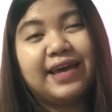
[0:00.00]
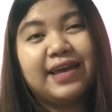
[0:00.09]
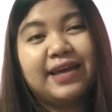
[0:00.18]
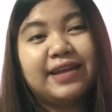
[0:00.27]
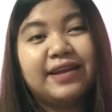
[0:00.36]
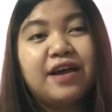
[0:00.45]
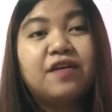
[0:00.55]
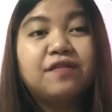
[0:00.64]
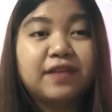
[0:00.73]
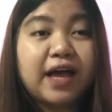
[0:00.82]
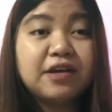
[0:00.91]
and
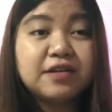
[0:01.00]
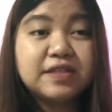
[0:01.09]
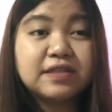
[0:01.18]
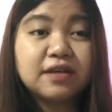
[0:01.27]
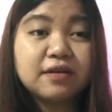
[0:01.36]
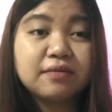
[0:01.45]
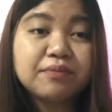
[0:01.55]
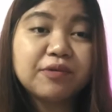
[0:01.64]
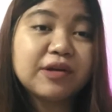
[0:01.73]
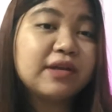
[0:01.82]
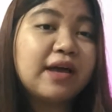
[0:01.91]
flyers can
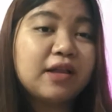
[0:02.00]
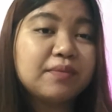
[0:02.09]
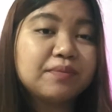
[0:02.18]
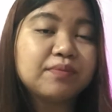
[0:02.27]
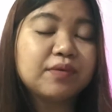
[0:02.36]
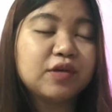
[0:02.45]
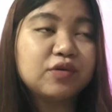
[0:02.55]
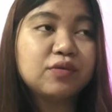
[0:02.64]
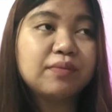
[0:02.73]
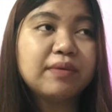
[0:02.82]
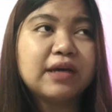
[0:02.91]
pretty help
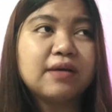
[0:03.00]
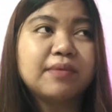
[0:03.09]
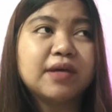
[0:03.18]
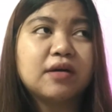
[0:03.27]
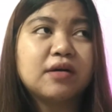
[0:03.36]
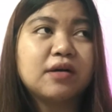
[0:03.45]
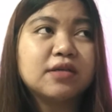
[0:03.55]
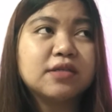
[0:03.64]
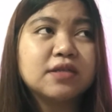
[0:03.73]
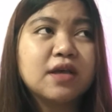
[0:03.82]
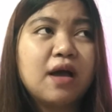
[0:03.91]
you
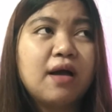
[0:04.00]
because